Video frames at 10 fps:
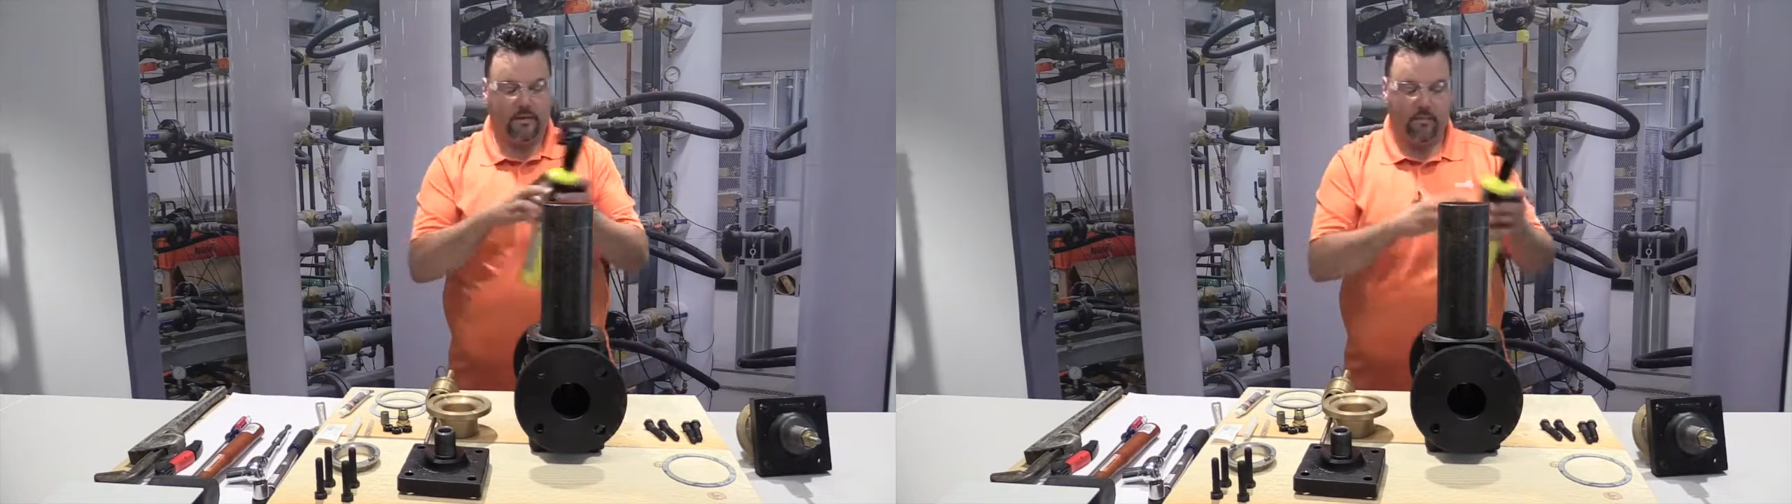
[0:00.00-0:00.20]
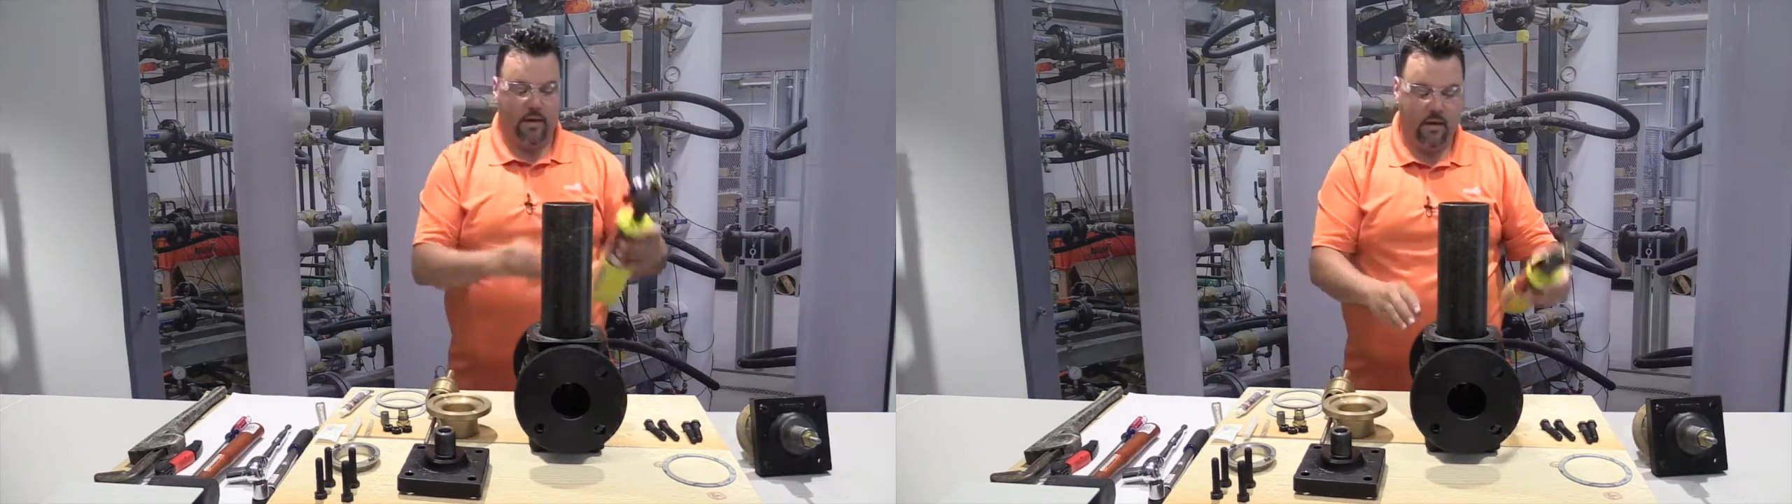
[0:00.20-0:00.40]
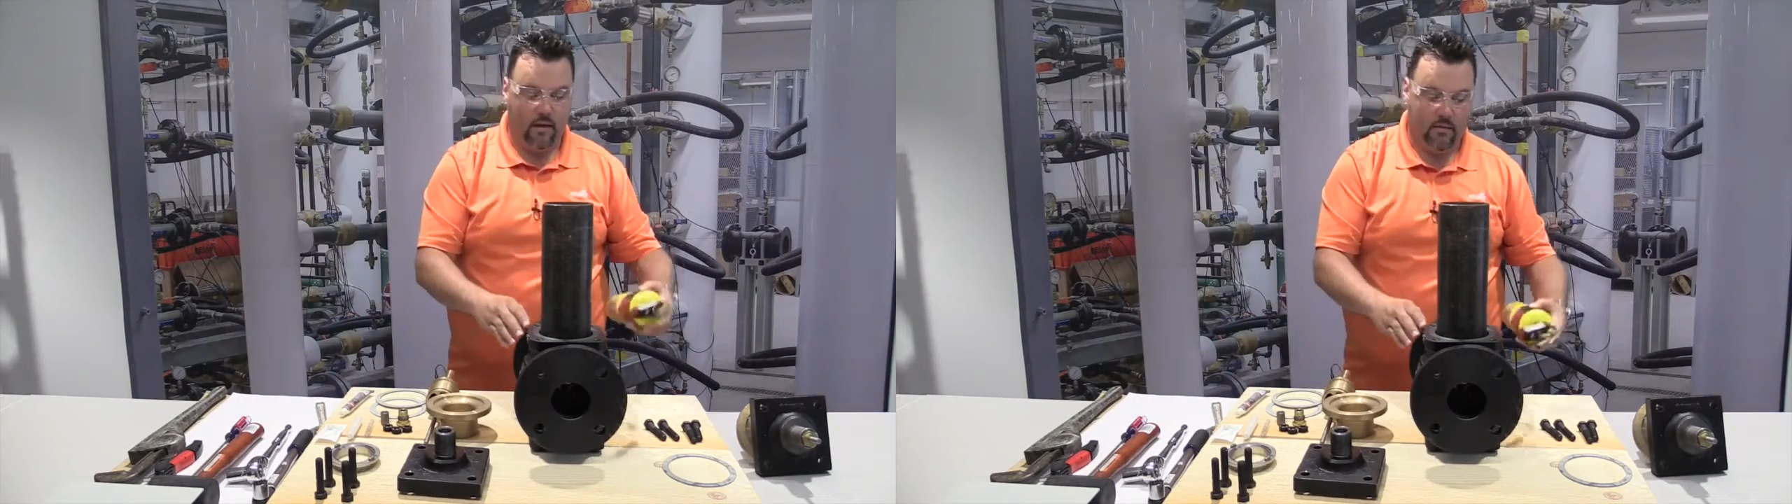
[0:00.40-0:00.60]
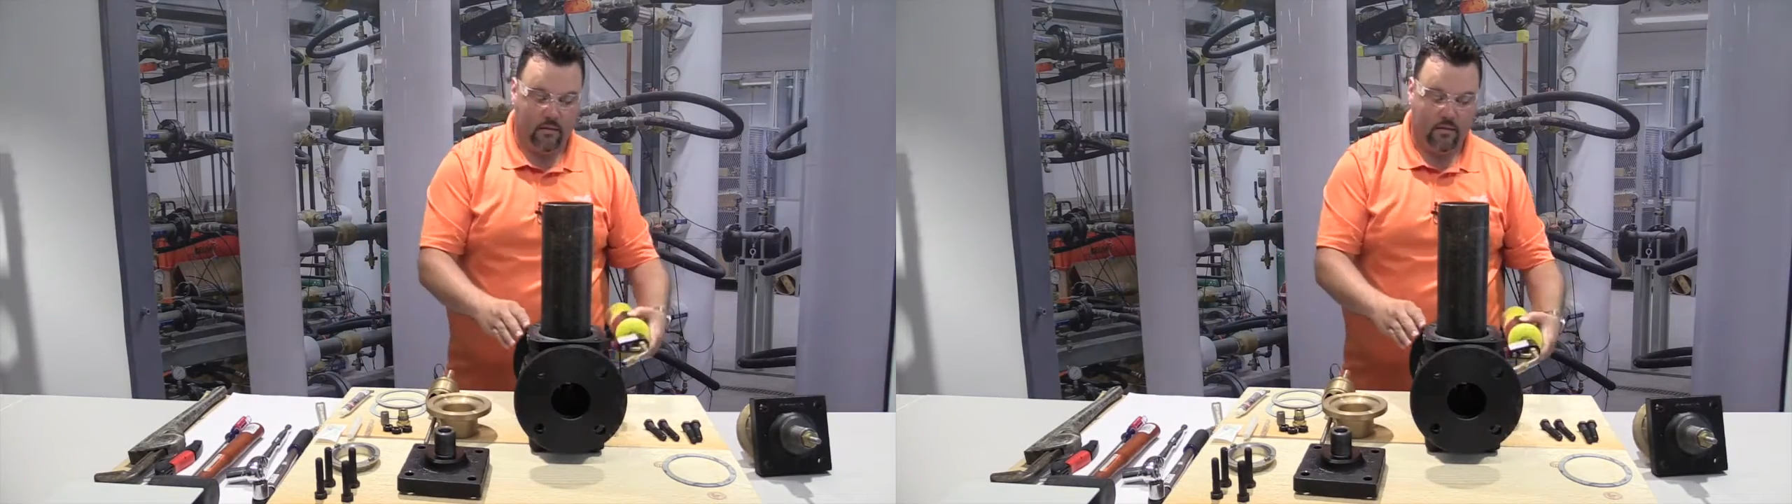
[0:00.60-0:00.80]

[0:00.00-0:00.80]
some heat